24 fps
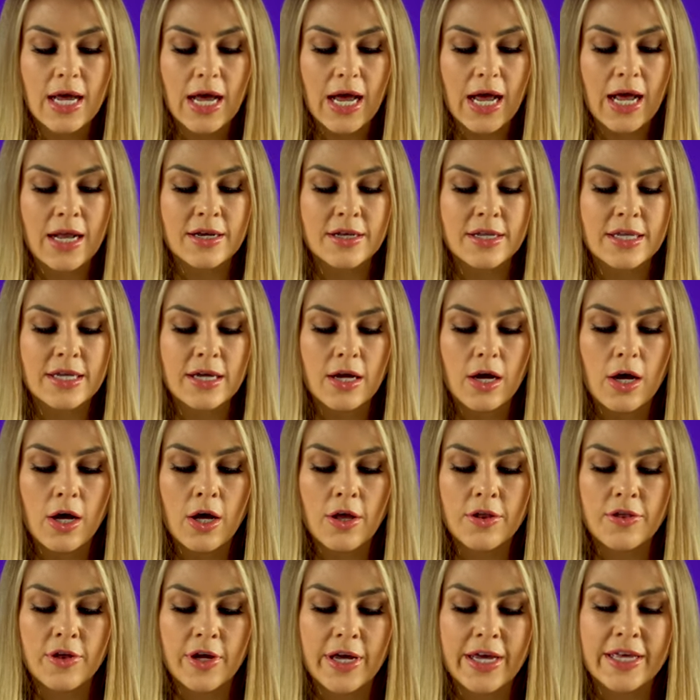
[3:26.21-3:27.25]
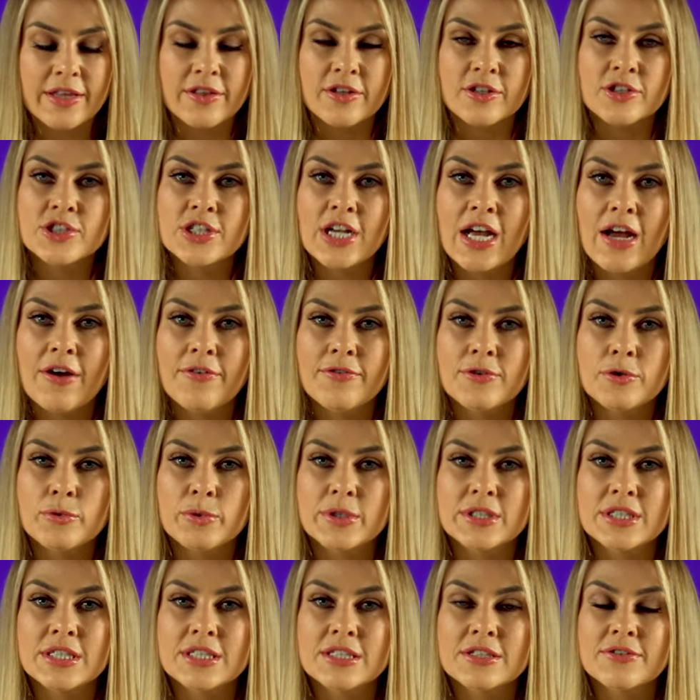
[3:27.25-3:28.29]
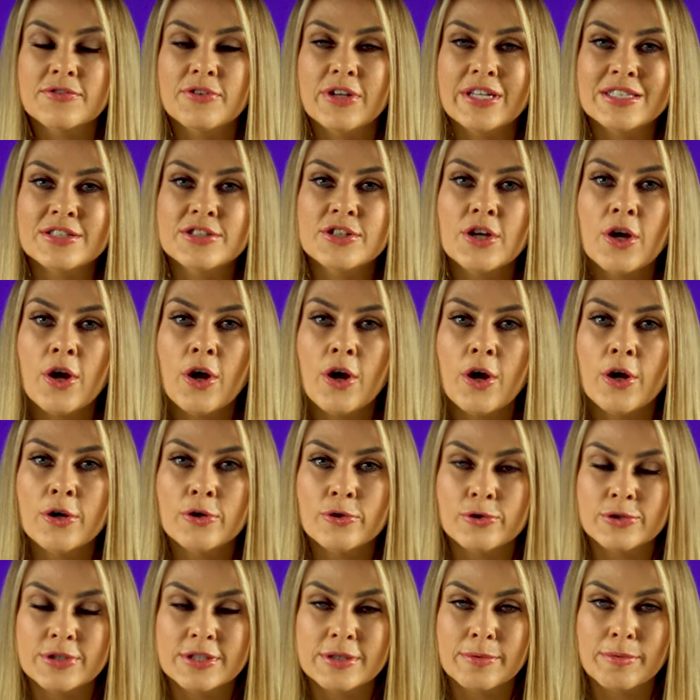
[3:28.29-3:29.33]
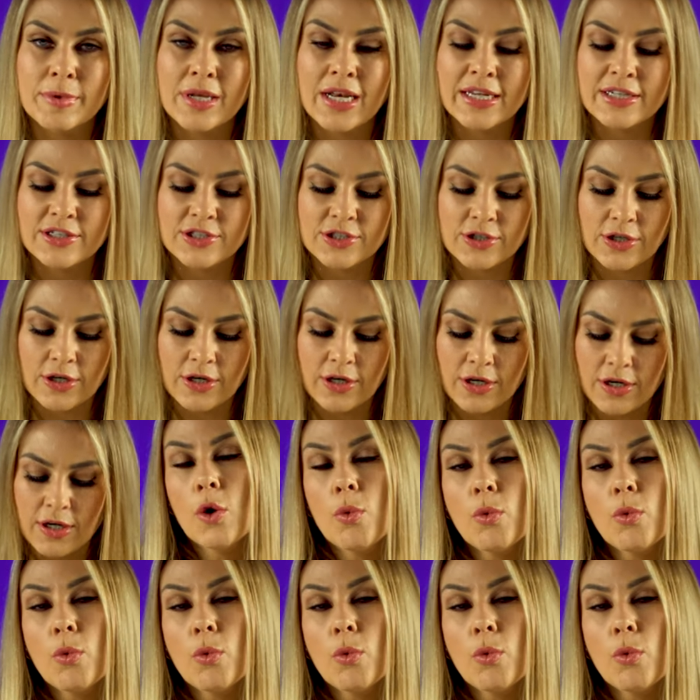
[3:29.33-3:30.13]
and the other in the shaft, which is for internal stimulation.